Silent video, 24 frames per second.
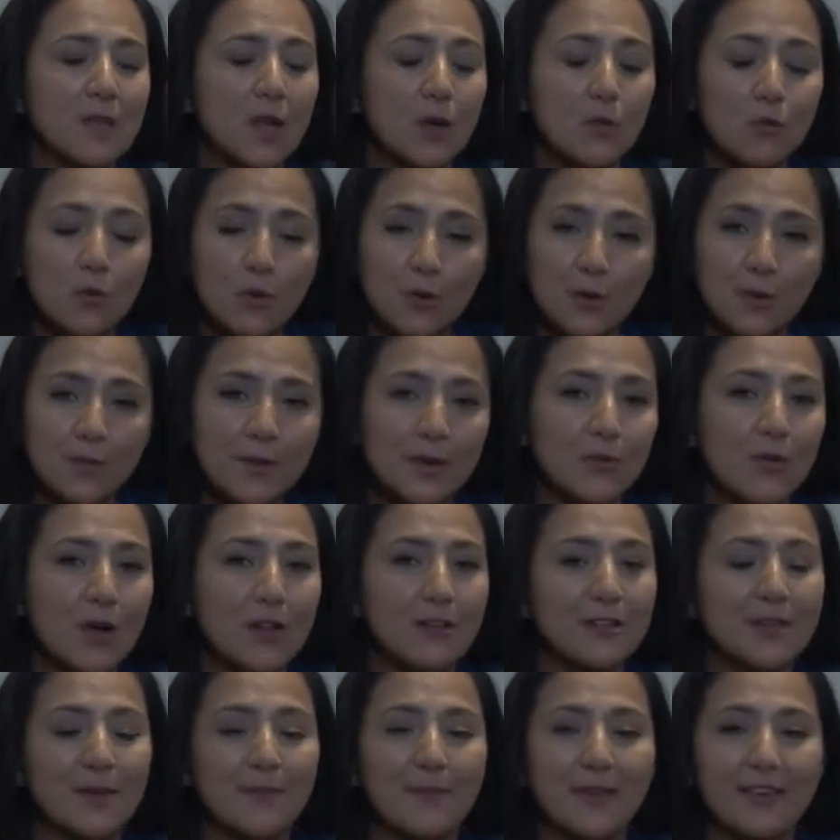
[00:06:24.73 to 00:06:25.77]
warm and
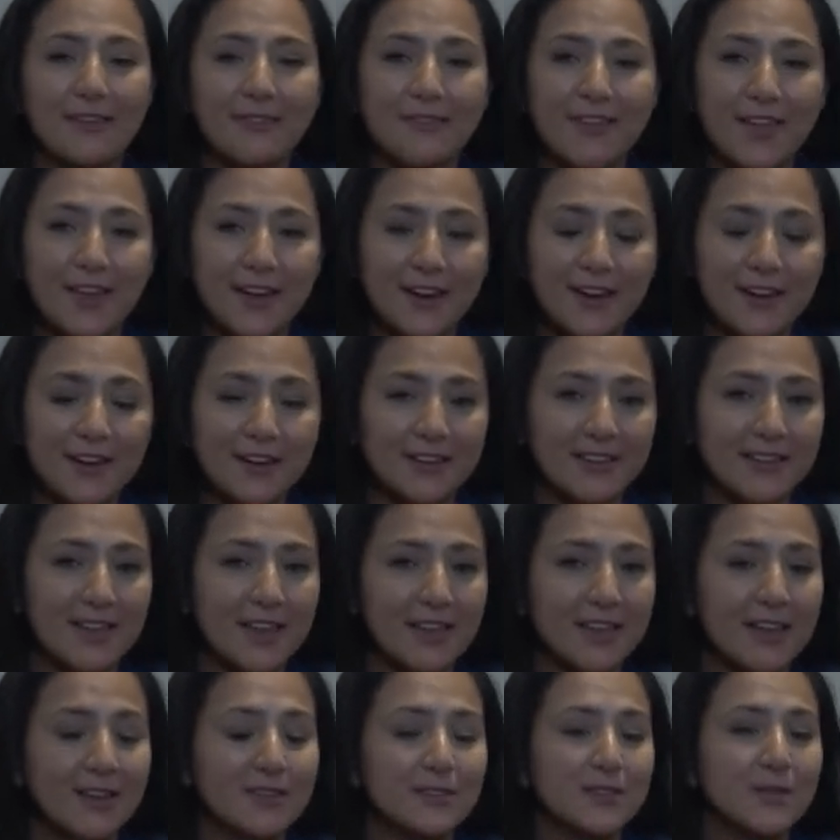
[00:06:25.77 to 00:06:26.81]
welcoming there, and I
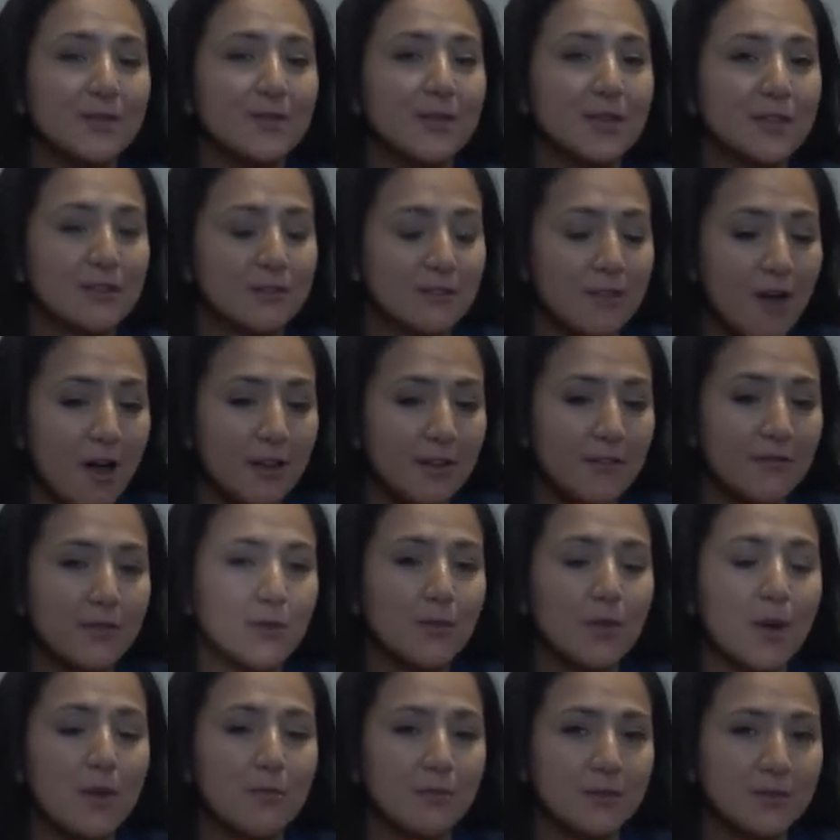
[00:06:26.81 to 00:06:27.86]
got to meet a lot of the
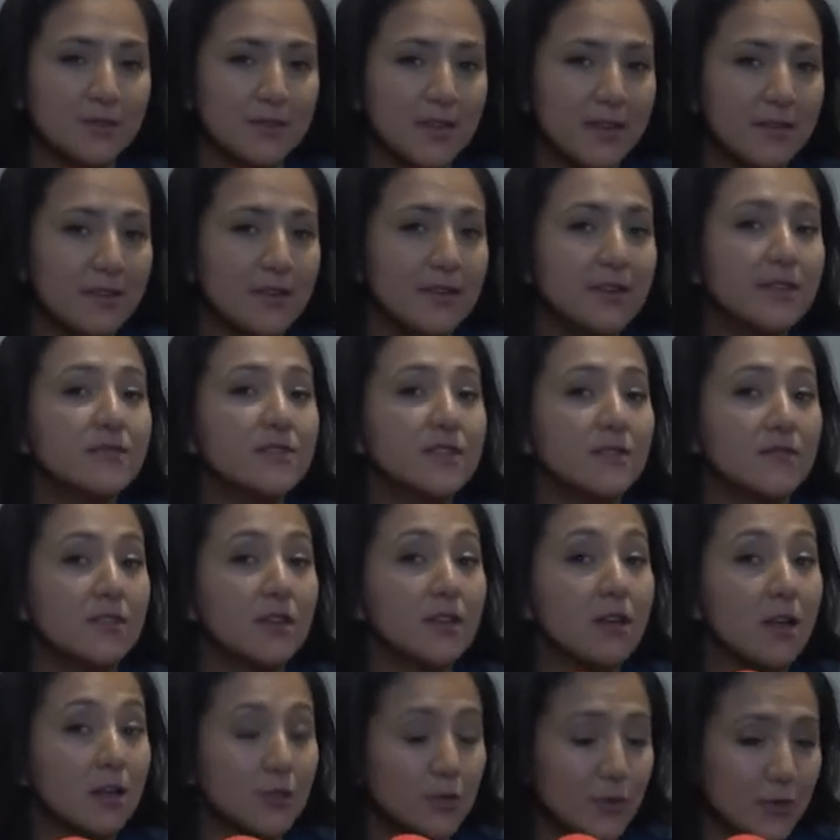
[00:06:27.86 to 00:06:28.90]
representatives of the
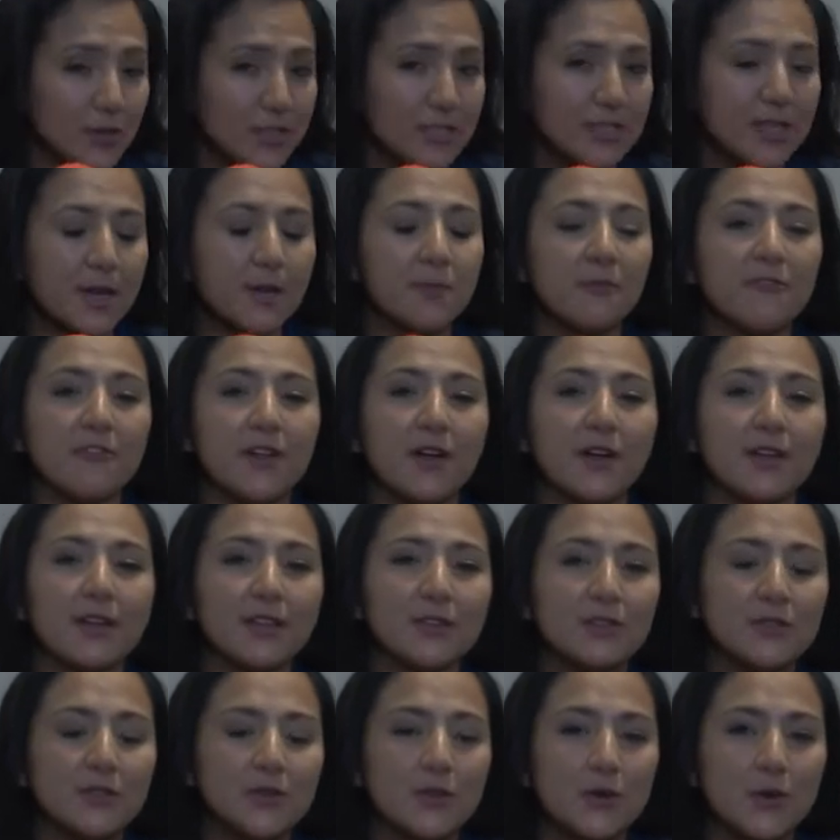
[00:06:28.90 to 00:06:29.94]
countries that I'm flying
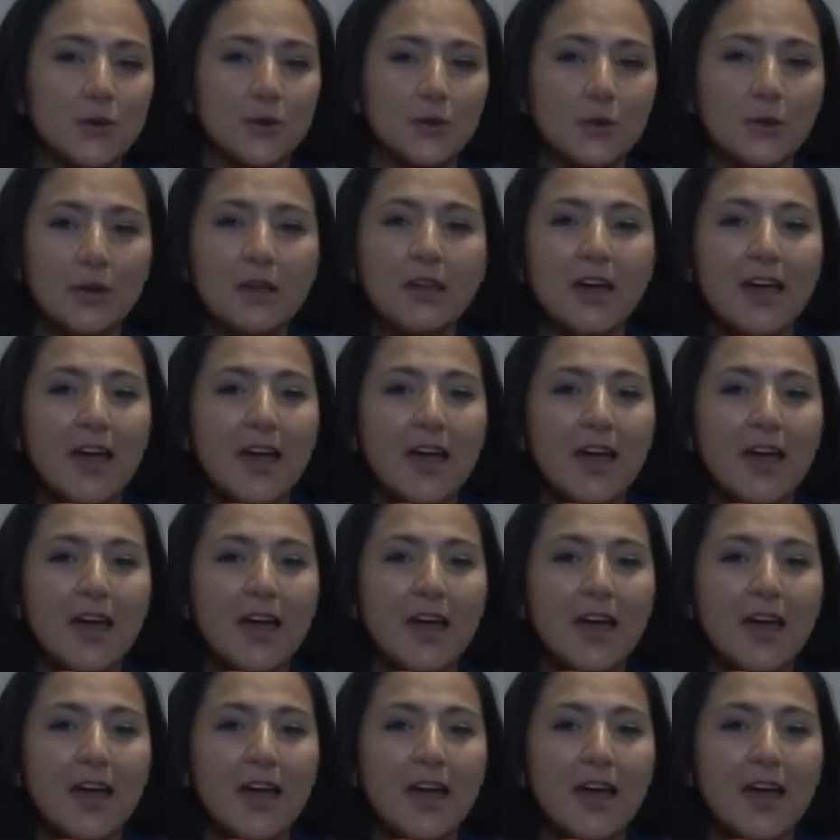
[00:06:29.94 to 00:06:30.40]
into.